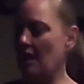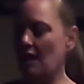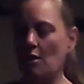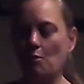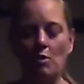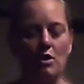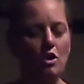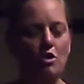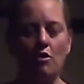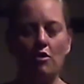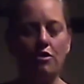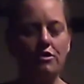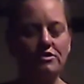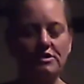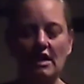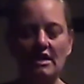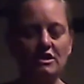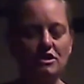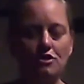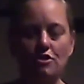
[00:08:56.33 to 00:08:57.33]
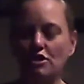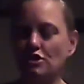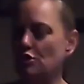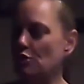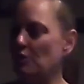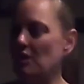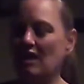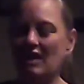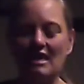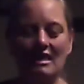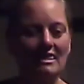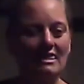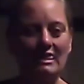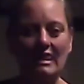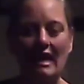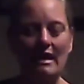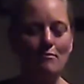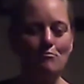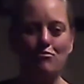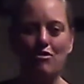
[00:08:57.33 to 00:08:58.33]
When you're a size 32,
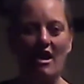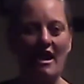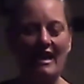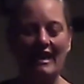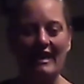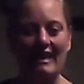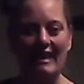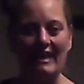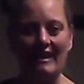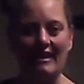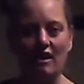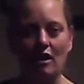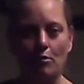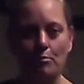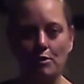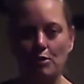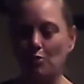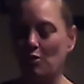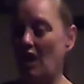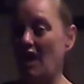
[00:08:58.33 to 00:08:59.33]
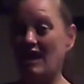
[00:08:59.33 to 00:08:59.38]
Lane Bryant can't help you.